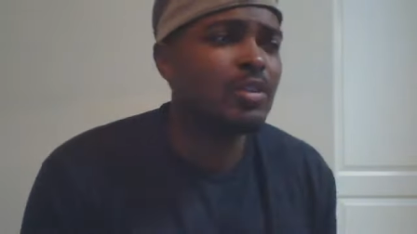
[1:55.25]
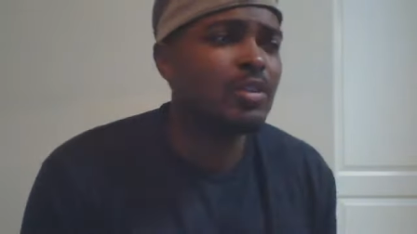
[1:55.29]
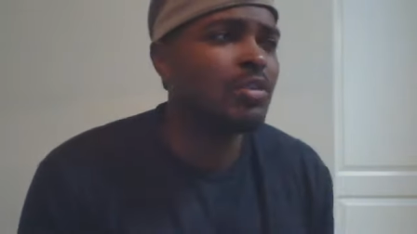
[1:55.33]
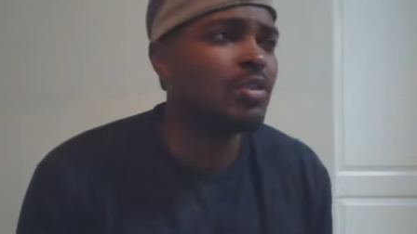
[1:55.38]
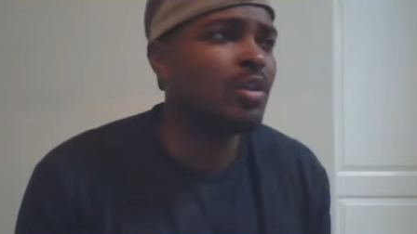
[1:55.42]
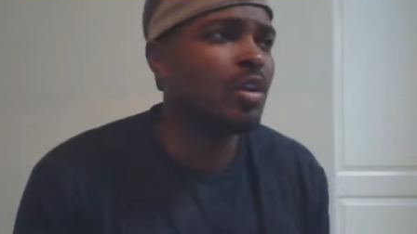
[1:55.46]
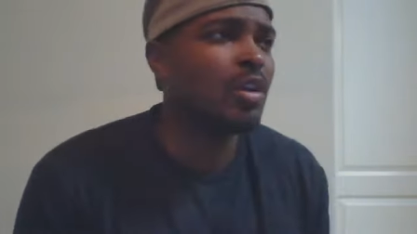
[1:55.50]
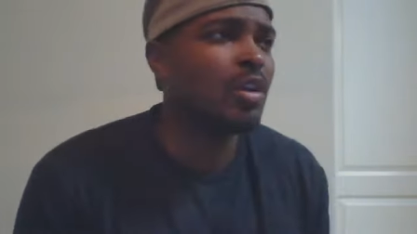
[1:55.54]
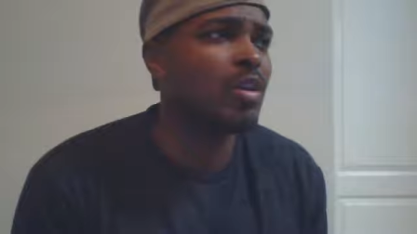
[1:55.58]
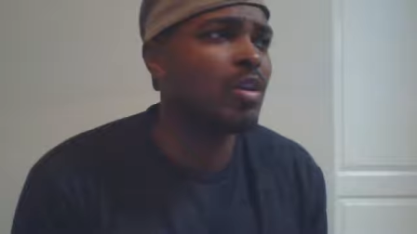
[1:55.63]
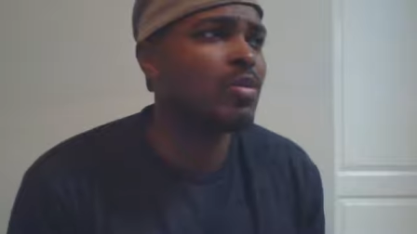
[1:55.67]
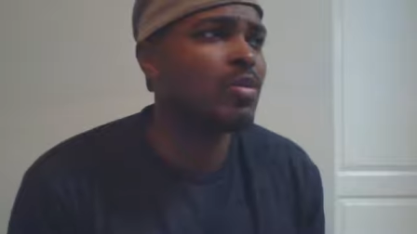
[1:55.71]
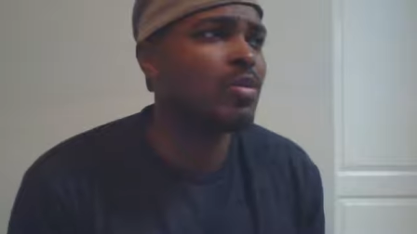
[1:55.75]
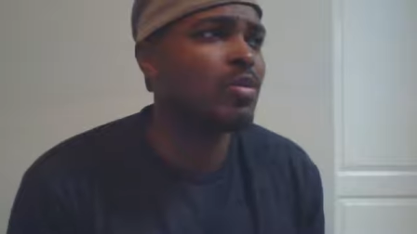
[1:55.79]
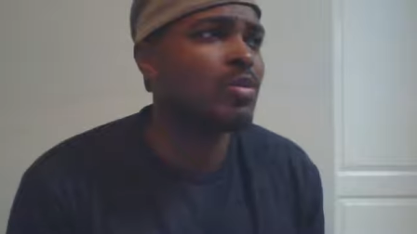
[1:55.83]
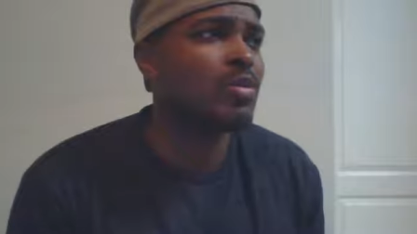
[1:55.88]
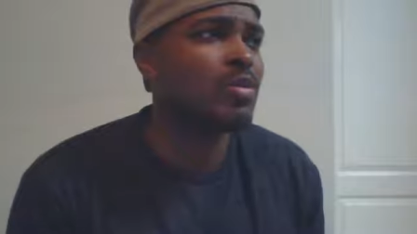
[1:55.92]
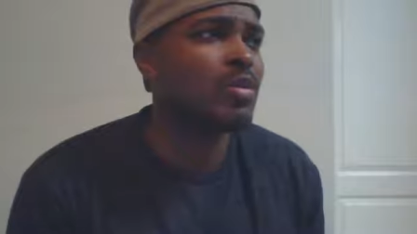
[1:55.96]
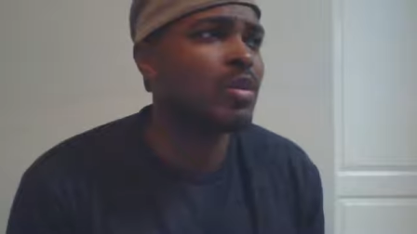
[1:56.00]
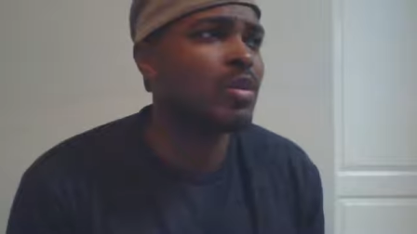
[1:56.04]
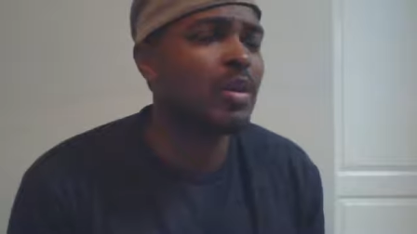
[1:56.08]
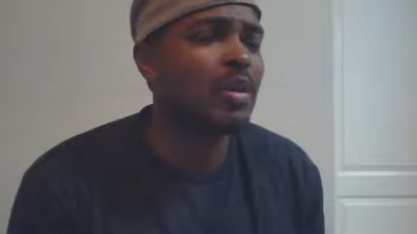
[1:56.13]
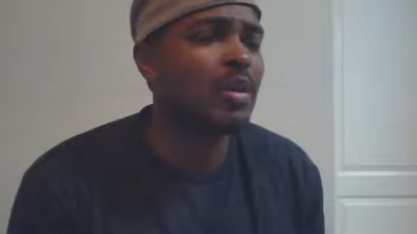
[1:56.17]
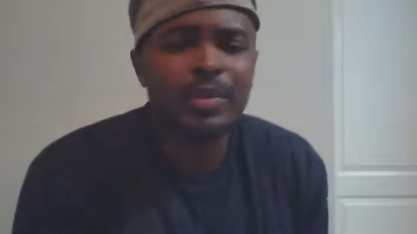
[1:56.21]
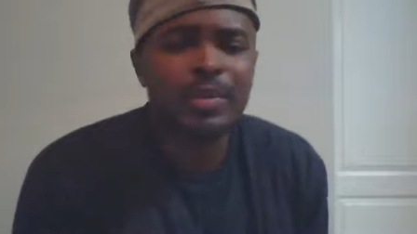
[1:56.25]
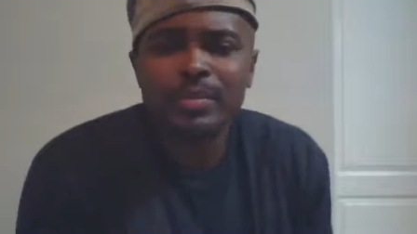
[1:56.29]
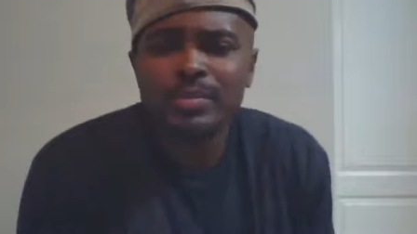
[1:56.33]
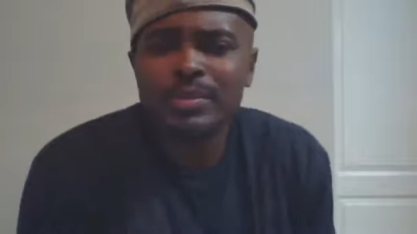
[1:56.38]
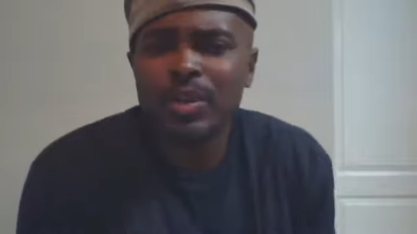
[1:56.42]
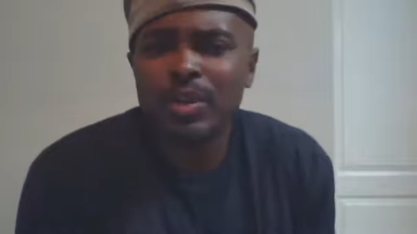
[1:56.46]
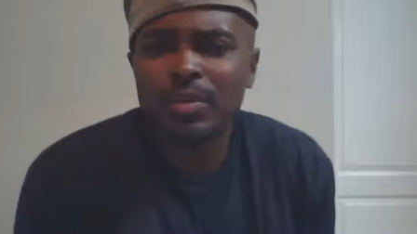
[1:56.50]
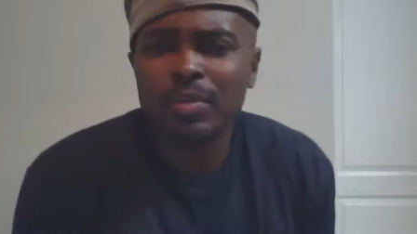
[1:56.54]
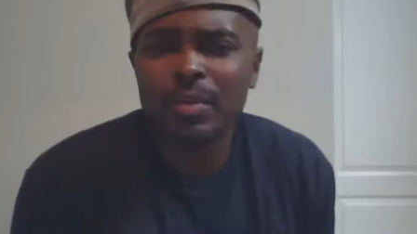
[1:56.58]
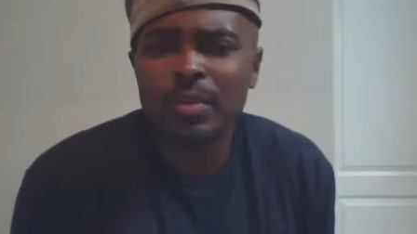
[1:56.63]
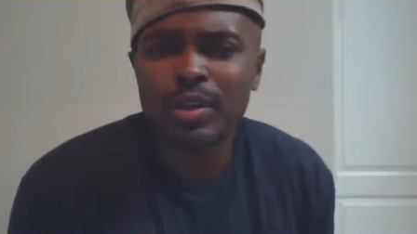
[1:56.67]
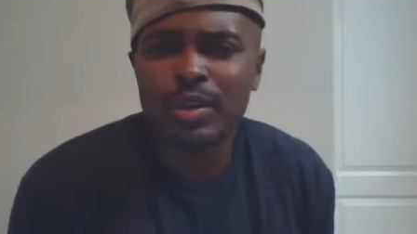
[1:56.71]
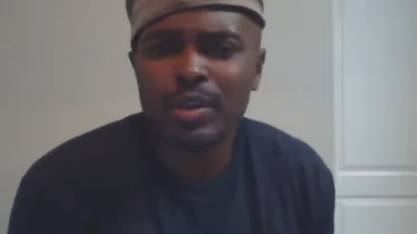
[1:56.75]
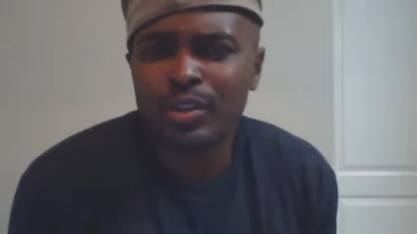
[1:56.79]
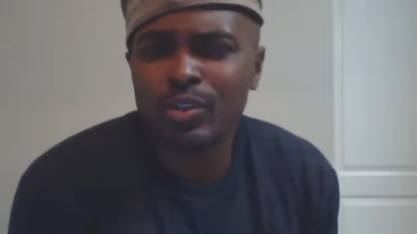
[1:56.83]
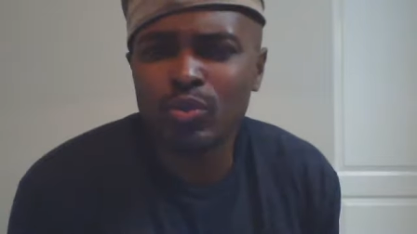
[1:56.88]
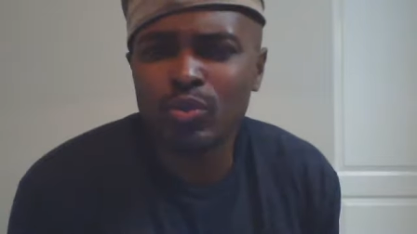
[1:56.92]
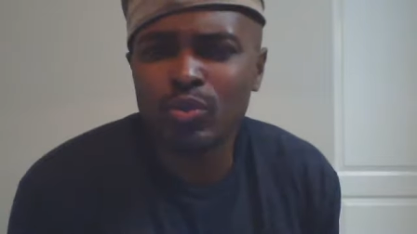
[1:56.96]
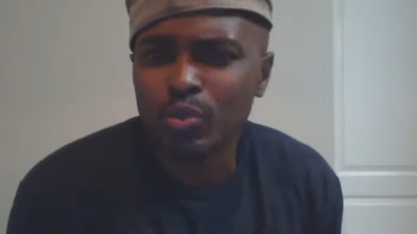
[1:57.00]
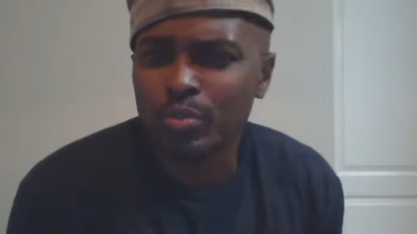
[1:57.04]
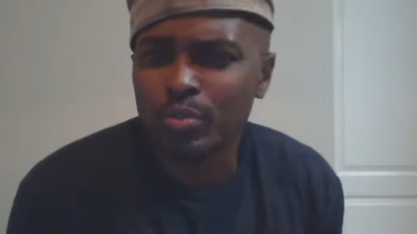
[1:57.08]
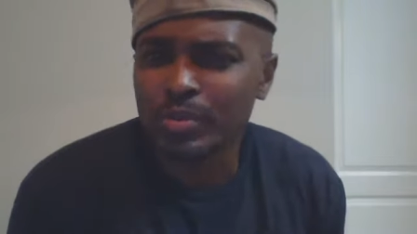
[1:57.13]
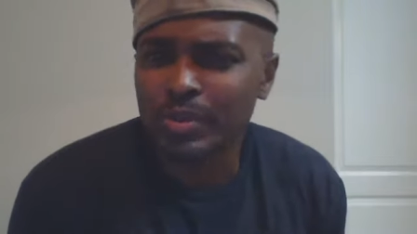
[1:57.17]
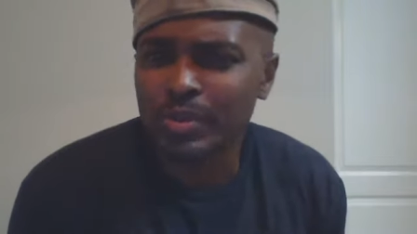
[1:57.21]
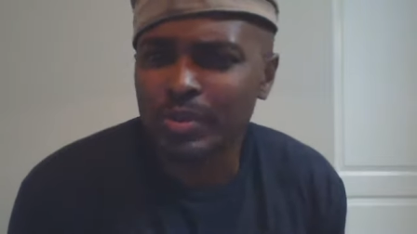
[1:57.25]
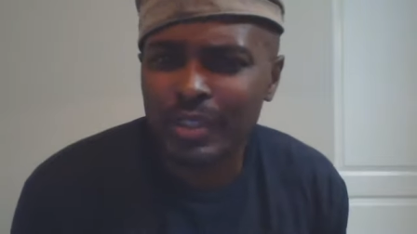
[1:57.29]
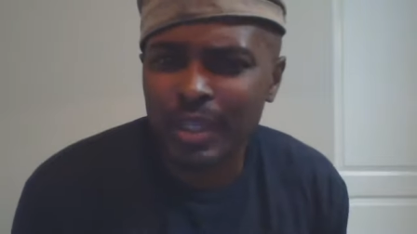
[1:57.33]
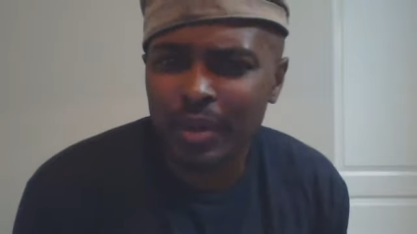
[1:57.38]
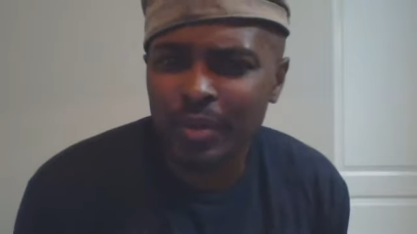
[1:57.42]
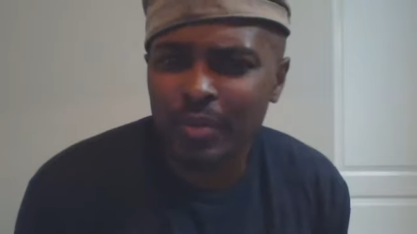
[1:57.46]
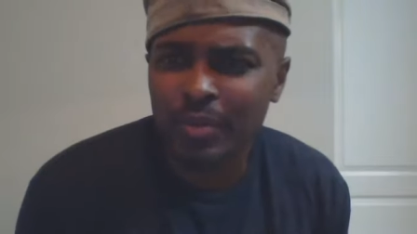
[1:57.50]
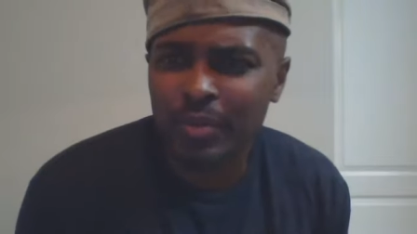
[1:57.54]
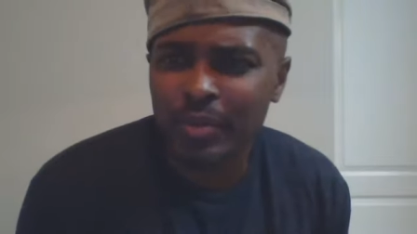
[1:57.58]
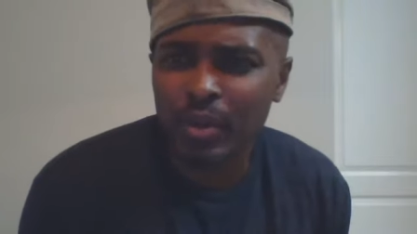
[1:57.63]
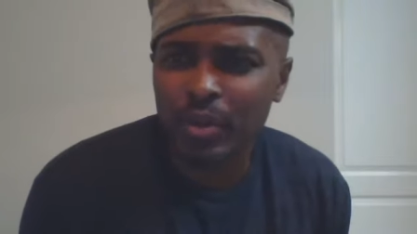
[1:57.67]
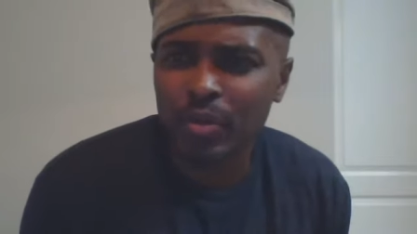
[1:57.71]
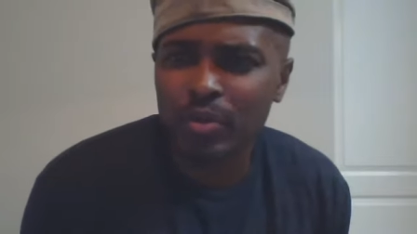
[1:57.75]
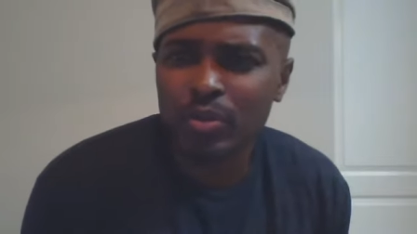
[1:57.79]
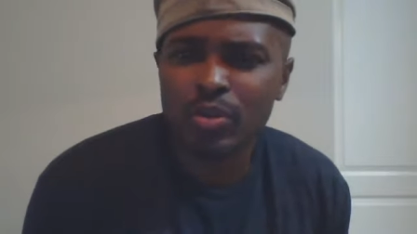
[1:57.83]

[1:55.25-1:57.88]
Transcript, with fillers: you know, I'm talking about in a group scenario.